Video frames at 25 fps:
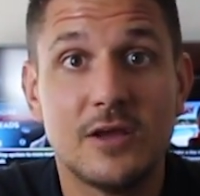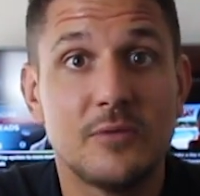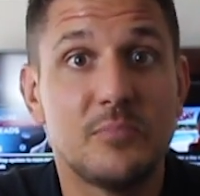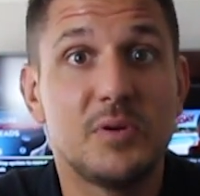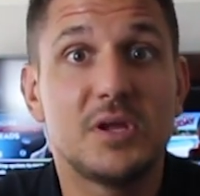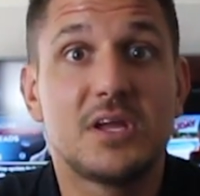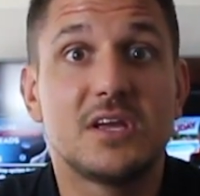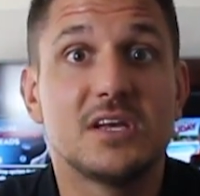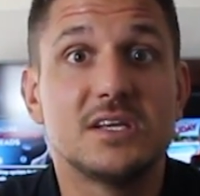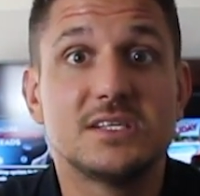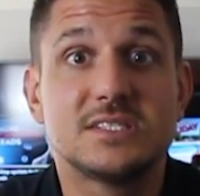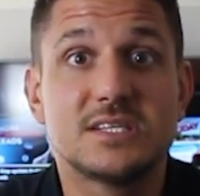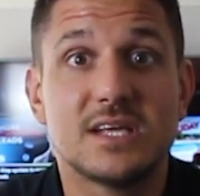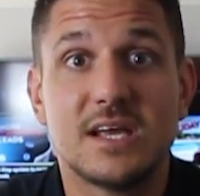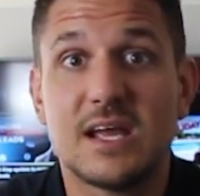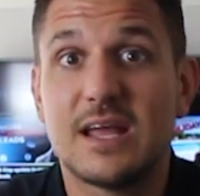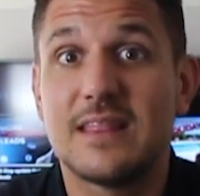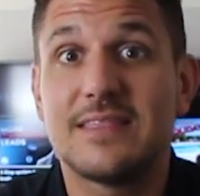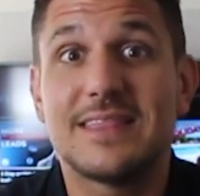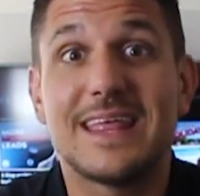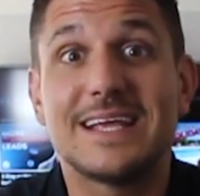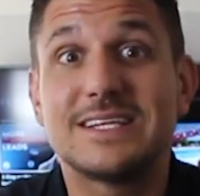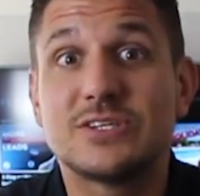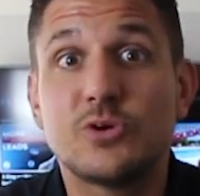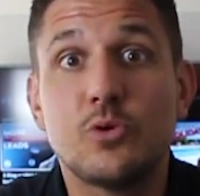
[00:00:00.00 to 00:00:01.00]
because
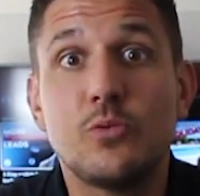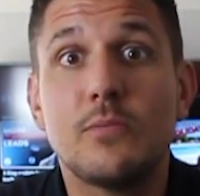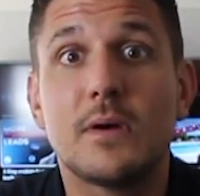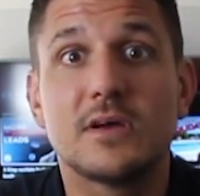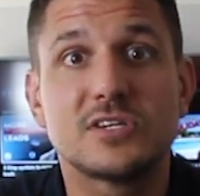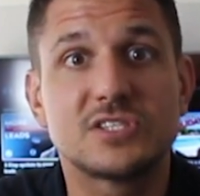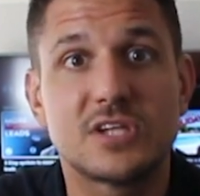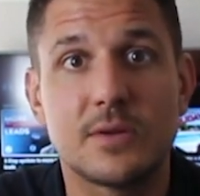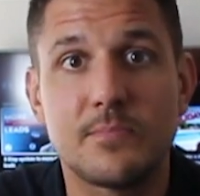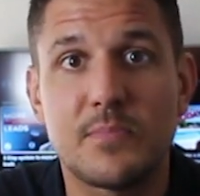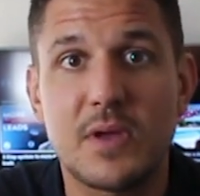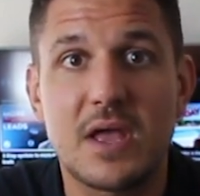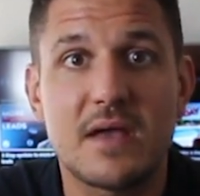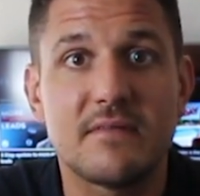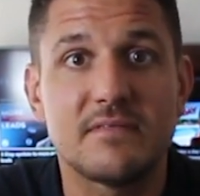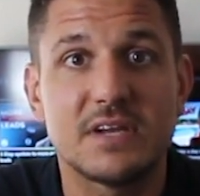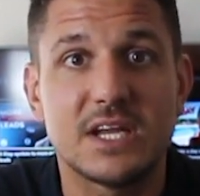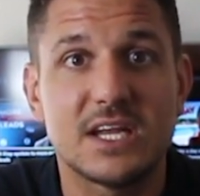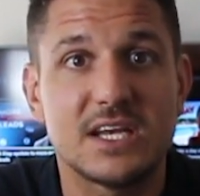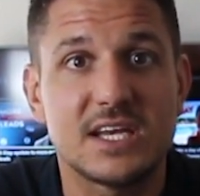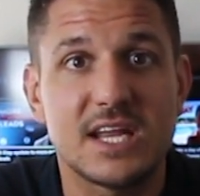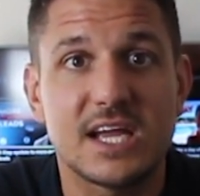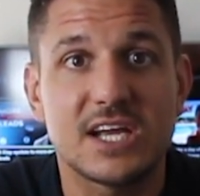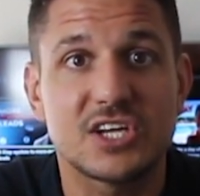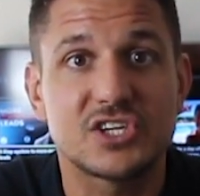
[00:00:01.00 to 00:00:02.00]
there's almost a bit of an
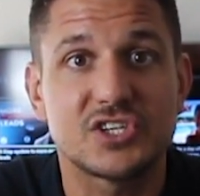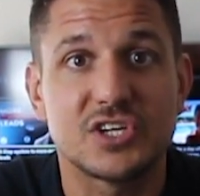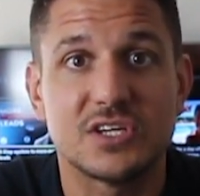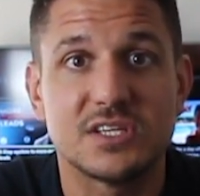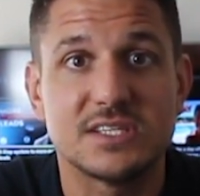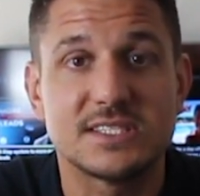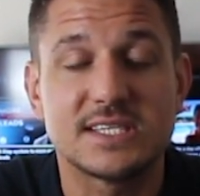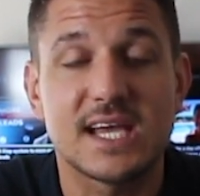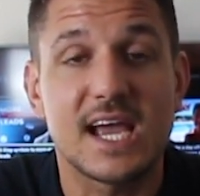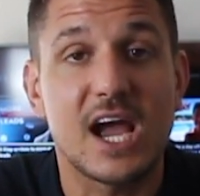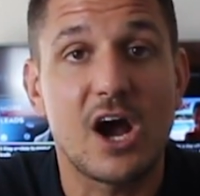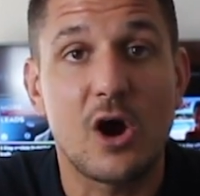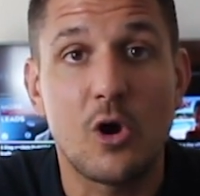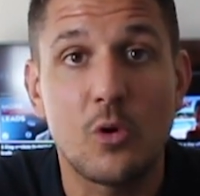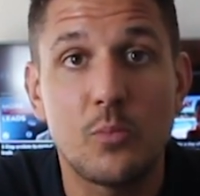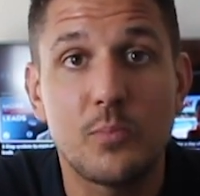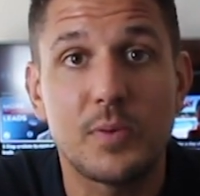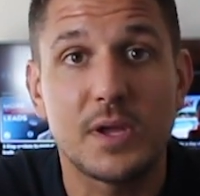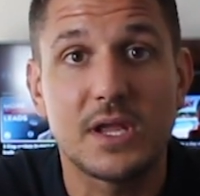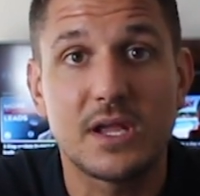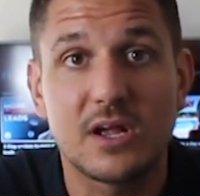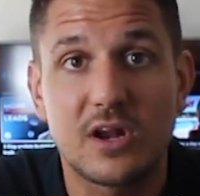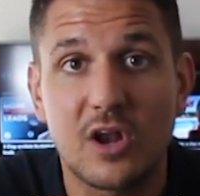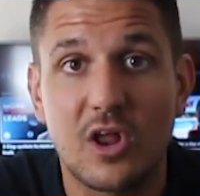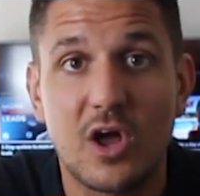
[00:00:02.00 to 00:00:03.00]
addiction to
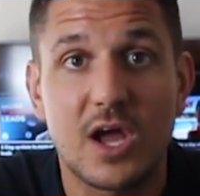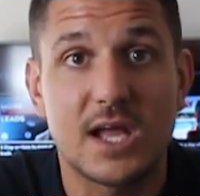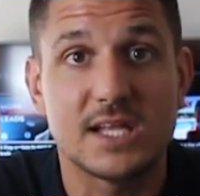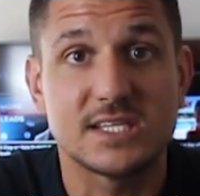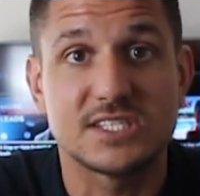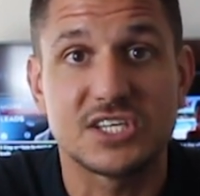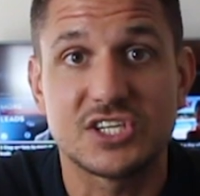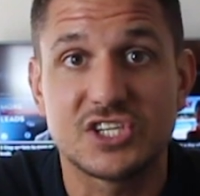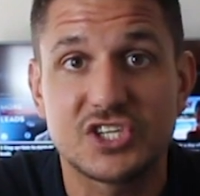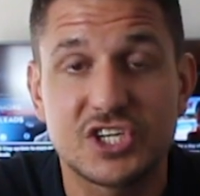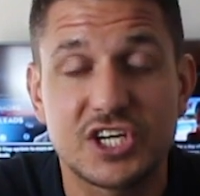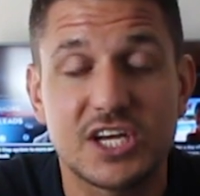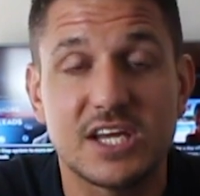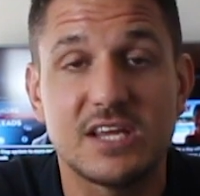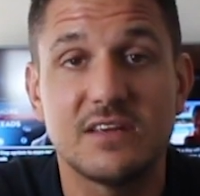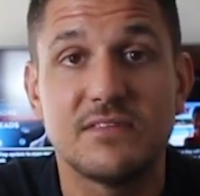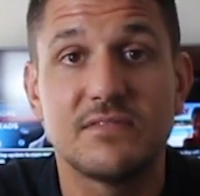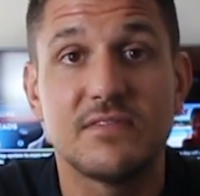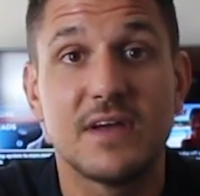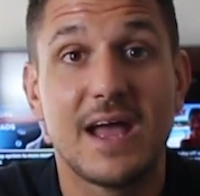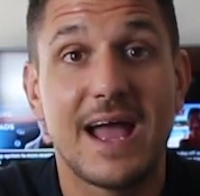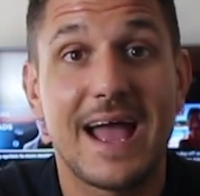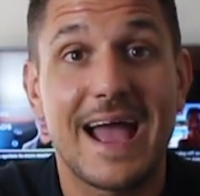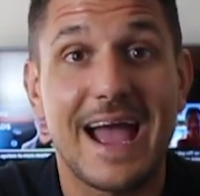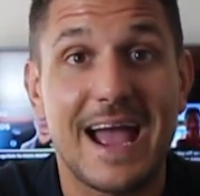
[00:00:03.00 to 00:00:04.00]
helping clients
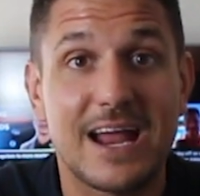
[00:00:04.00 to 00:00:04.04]
achieve